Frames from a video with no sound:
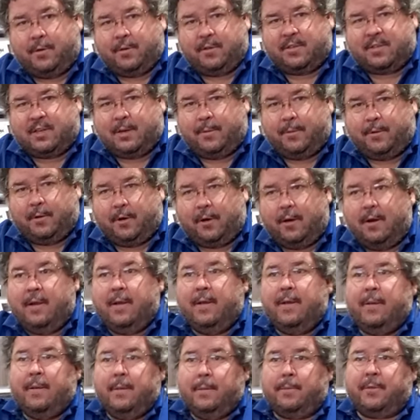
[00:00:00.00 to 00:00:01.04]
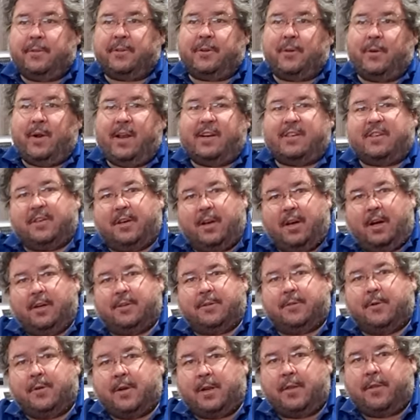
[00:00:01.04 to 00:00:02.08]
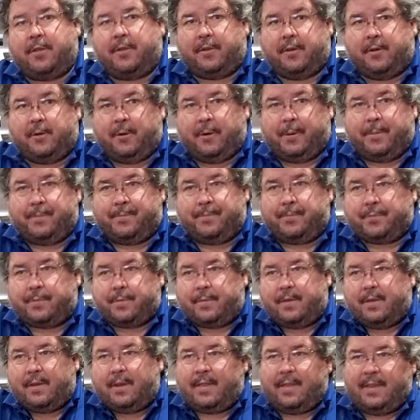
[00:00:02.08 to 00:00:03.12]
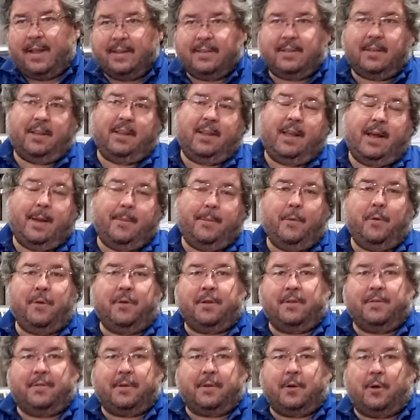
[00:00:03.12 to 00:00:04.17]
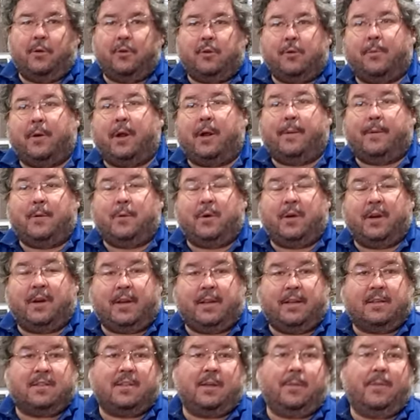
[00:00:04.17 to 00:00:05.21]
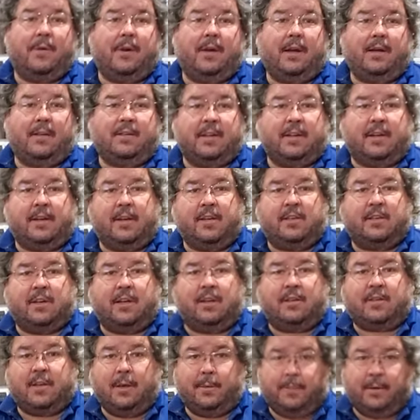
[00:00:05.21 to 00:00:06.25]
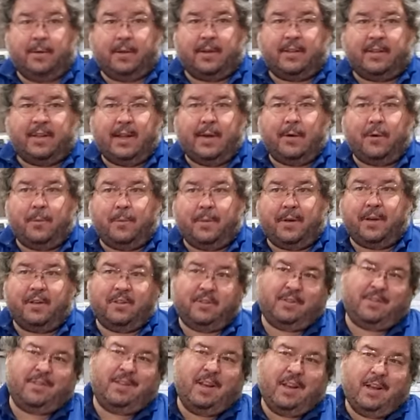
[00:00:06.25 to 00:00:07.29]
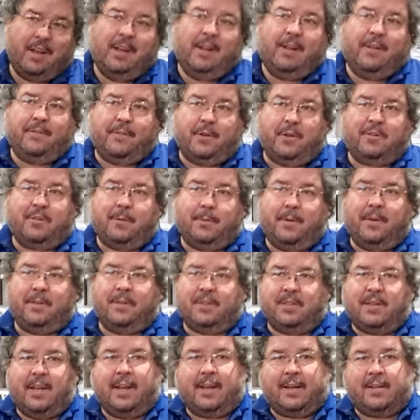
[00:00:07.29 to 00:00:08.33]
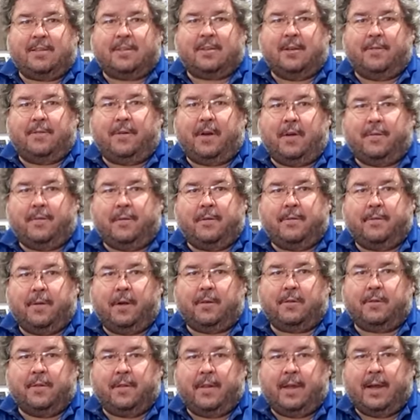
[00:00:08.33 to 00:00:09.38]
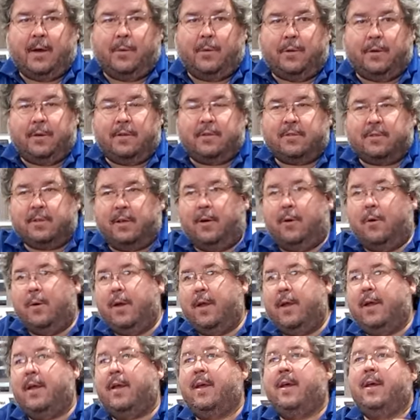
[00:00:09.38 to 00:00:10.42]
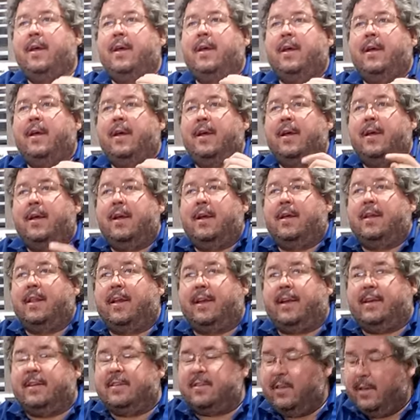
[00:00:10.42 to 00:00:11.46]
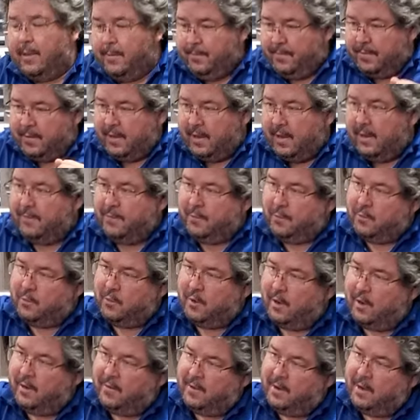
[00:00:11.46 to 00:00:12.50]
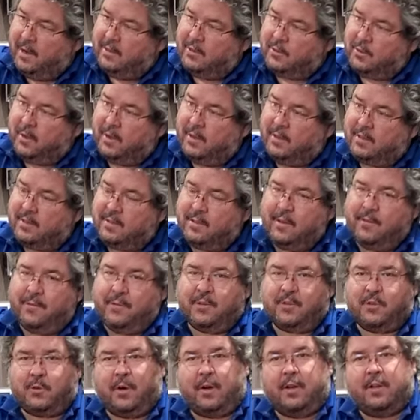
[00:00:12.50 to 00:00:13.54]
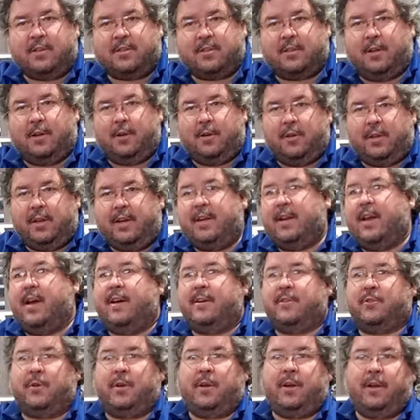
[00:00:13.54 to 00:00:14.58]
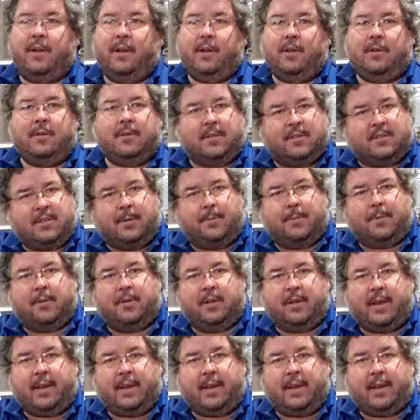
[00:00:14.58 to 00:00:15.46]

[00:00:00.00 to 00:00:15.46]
similar, but they're actually underneath the unit. That's a lot more difficult. You probably want to get someone out, a technician out to come look at that one because there's a bunch of taking stuff off involved in that one. So, like I said, if you're dra- if not draining, if it's draining slowly, not draining at all, it's something to look